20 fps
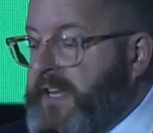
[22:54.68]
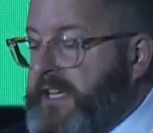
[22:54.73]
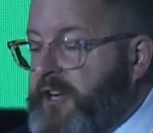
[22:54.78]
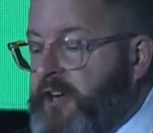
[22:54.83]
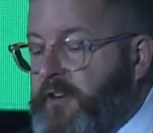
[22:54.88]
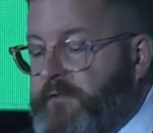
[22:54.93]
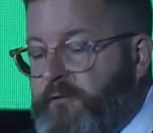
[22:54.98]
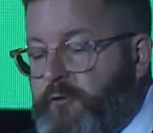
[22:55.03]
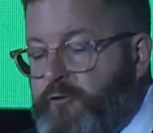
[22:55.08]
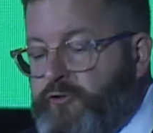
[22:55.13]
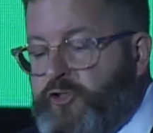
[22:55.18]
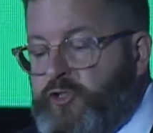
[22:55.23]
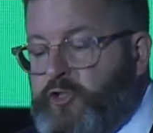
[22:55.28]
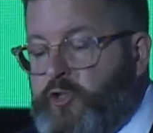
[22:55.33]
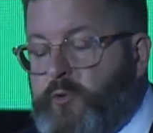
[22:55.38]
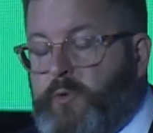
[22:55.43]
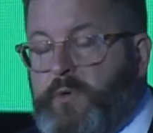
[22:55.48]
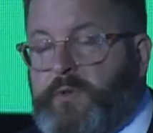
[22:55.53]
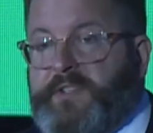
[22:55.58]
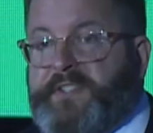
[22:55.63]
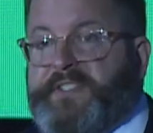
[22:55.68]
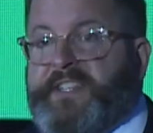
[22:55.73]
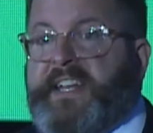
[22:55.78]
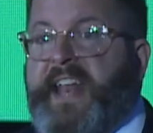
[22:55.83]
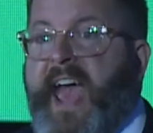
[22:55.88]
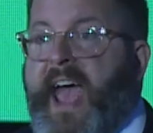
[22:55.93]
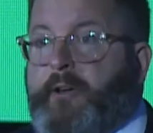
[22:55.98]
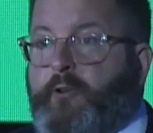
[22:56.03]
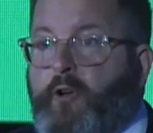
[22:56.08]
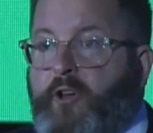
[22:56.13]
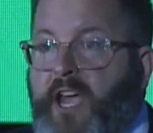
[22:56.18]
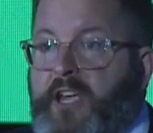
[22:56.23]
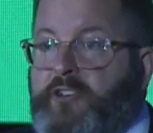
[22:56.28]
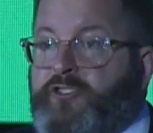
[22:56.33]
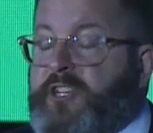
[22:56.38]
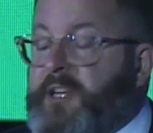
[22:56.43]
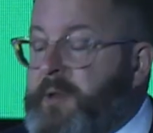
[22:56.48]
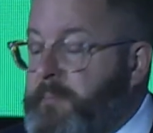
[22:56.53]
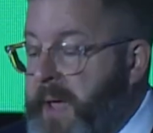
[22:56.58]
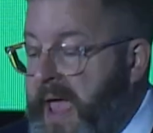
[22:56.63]
conversion tools and
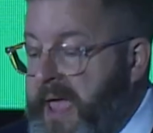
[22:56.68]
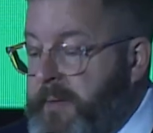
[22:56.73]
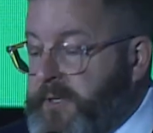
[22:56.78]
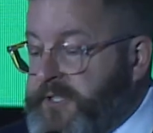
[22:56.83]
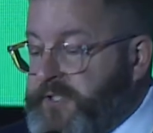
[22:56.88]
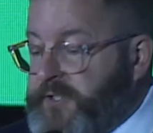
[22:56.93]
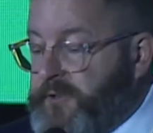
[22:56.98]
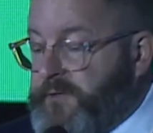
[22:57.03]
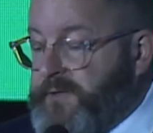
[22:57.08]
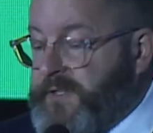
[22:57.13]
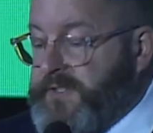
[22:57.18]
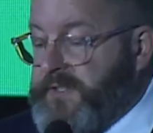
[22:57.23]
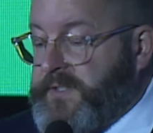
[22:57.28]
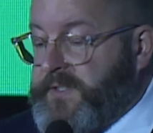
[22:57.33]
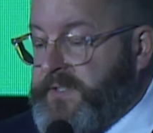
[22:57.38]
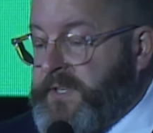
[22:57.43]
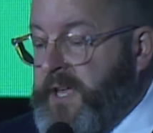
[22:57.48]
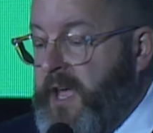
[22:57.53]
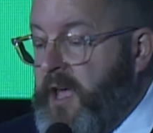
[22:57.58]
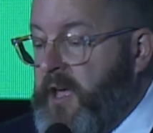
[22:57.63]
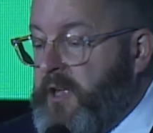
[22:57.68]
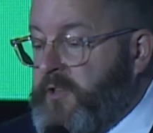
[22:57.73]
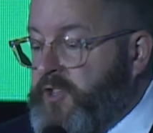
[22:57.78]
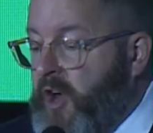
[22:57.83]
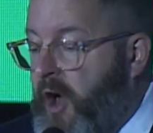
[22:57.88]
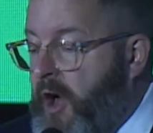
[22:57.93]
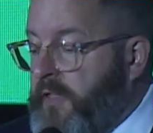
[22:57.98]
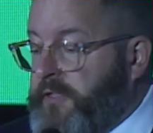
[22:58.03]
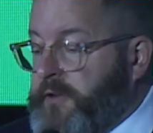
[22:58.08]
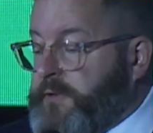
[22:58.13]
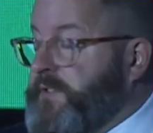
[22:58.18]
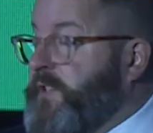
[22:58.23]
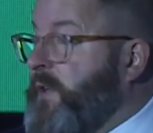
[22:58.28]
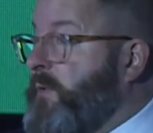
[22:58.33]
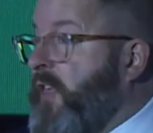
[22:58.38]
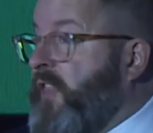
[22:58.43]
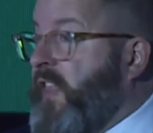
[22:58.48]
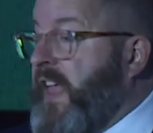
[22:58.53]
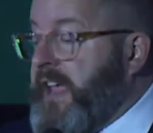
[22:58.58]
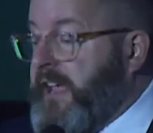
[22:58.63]
aggregation and payment services to authors so
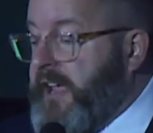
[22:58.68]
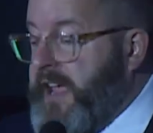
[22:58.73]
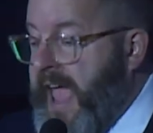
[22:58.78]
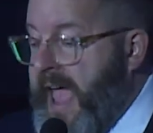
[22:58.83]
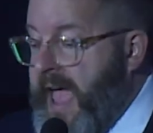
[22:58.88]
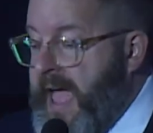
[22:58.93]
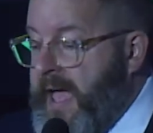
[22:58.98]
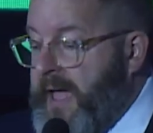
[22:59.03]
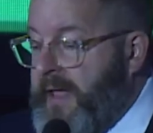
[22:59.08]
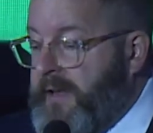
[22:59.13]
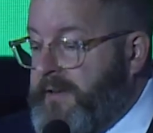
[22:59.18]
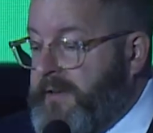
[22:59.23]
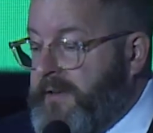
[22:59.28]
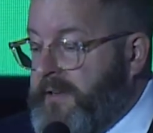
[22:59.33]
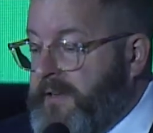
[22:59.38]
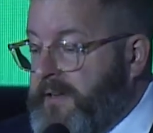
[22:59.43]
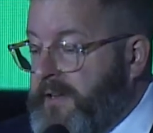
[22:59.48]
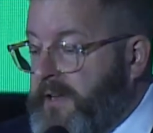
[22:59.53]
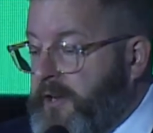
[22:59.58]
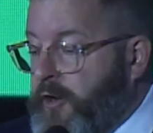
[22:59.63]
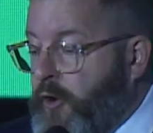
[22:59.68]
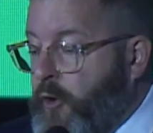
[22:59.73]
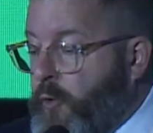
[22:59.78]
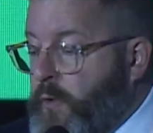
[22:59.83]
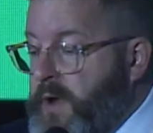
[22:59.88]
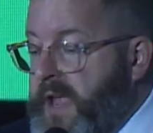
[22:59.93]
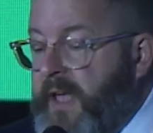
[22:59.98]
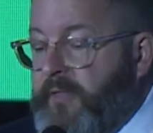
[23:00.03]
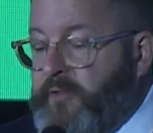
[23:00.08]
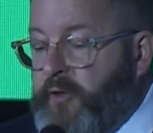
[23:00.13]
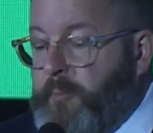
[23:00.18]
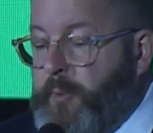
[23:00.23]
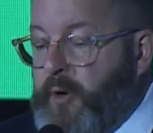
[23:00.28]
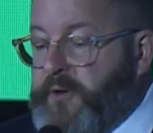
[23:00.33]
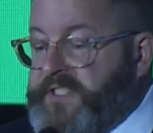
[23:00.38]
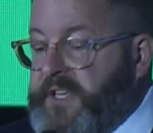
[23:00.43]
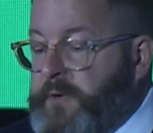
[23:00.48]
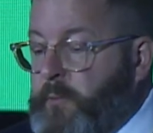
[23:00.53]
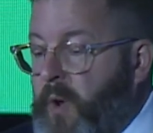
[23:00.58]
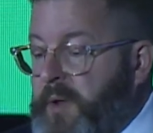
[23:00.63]
that they can create their
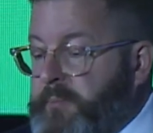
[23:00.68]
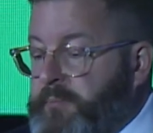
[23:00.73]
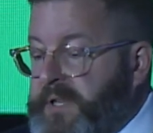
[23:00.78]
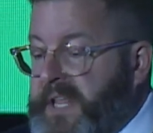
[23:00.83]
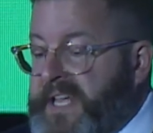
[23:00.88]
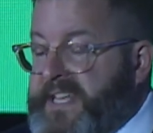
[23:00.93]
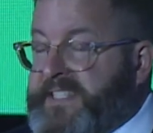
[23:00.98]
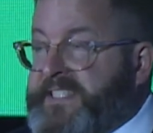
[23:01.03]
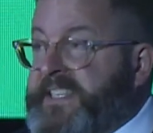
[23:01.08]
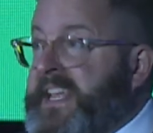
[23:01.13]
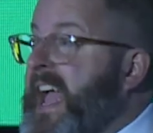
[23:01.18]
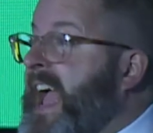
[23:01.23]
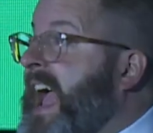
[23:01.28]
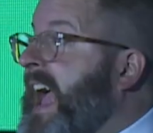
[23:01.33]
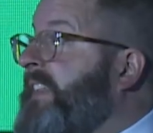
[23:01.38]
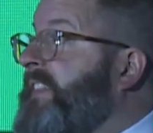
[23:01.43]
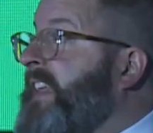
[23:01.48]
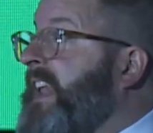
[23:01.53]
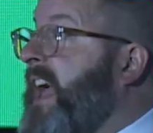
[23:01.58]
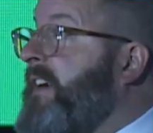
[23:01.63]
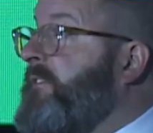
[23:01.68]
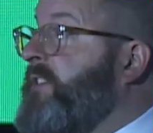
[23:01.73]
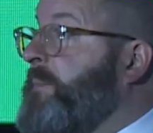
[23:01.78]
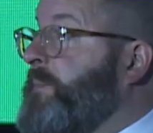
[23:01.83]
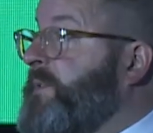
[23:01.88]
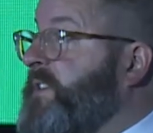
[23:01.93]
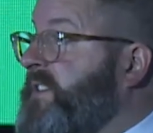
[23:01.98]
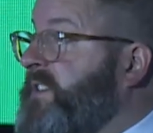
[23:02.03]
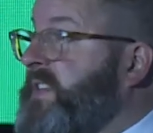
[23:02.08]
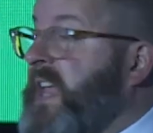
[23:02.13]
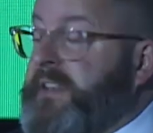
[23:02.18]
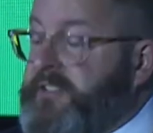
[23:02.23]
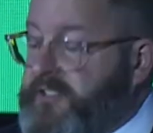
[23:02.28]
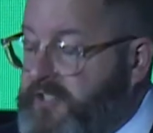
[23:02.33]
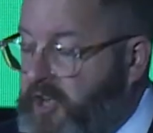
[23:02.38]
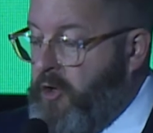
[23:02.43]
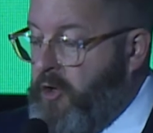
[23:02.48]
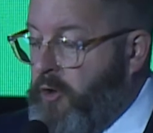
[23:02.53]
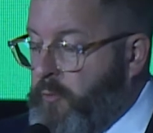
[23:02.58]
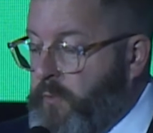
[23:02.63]
books in one place and then have them sent to
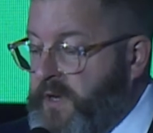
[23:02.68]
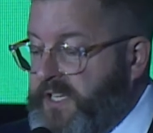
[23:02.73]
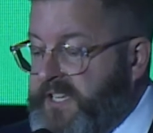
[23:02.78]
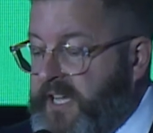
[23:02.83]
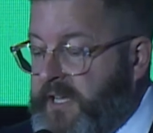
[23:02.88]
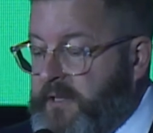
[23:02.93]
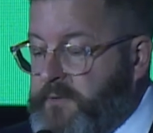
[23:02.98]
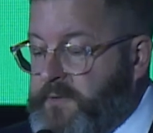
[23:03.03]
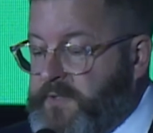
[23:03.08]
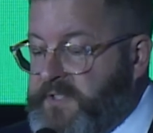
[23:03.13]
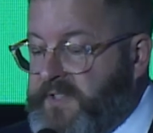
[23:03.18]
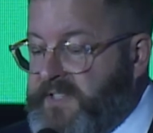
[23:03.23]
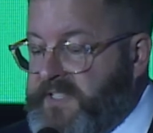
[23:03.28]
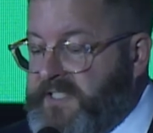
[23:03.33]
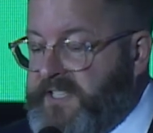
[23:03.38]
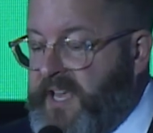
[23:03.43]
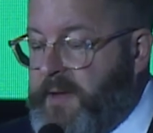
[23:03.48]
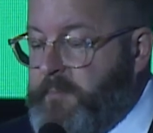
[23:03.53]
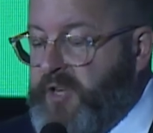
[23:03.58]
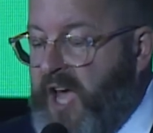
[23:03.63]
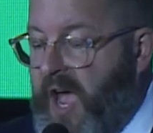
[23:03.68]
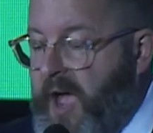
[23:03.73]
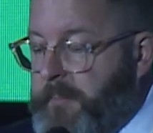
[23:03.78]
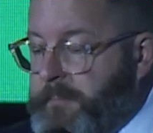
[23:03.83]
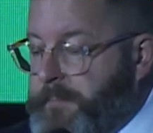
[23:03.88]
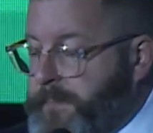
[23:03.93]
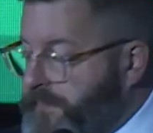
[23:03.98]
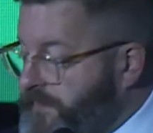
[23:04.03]
retailers at the same time.